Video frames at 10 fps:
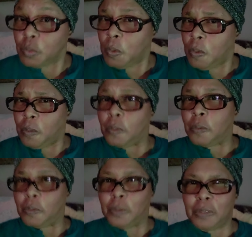
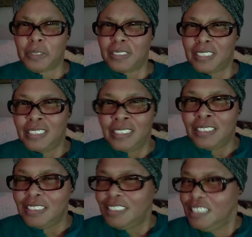Ooh,
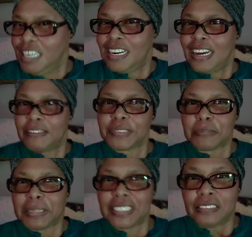you didn't have
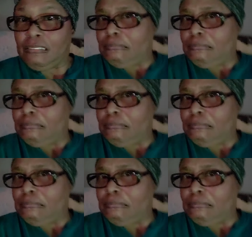to be.